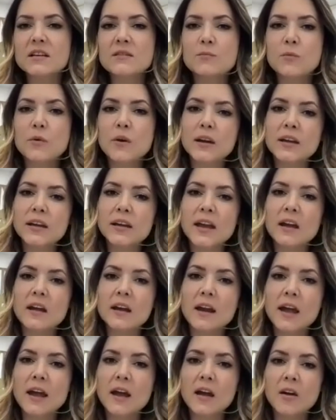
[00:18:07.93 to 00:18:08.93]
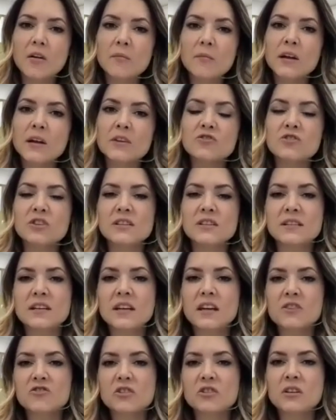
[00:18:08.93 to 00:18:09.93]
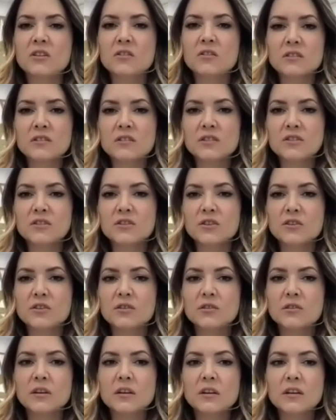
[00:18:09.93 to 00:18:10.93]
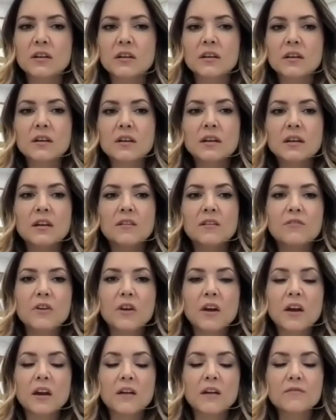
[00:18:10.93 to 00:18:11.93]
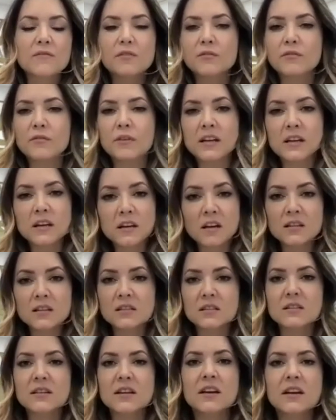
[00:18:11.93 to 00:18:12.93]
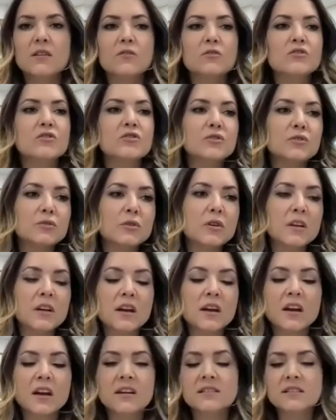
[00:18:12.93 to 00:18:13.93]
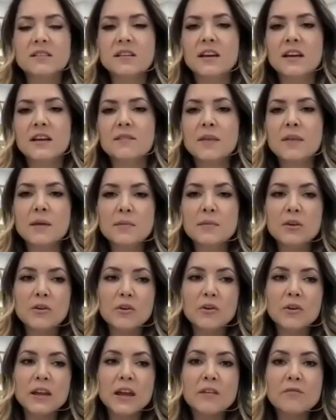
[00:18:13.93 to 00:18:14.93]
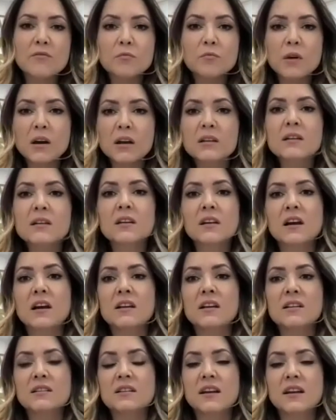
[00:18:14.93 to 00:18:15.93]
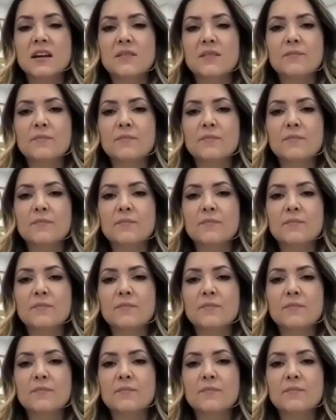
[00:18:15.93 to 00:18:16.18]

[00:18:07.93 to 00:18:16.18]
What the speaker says: Work out how much does it actually cost you if you have 3 clients a day or 2 clients a day. Maybe you only have 1 client a day.